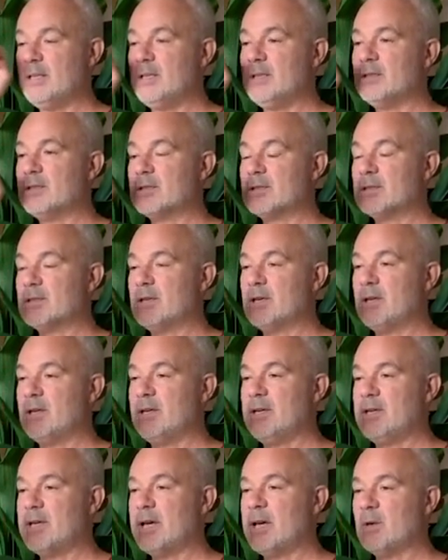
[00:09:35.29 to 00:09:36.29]
basically
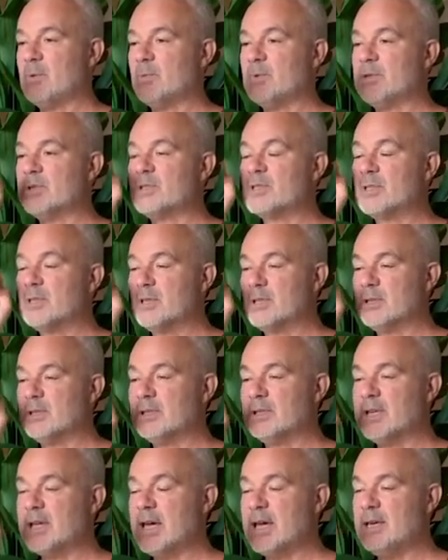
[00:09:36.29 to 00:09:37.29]
slightly
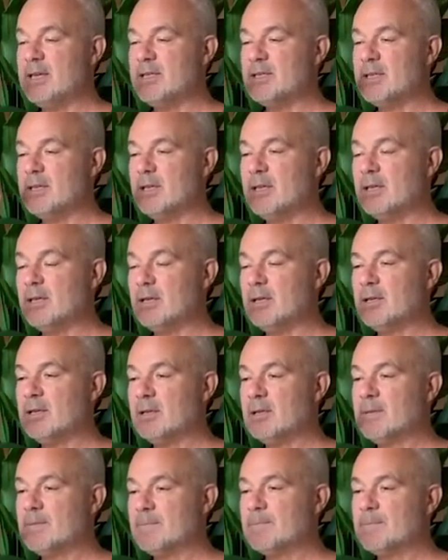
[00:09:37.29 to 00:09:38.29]
downwards and
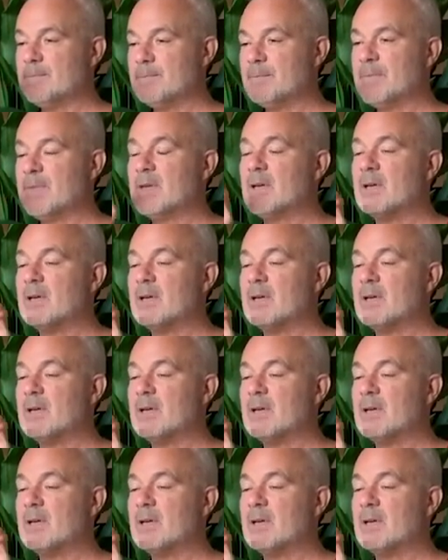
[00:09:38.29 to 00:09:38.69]
gazing,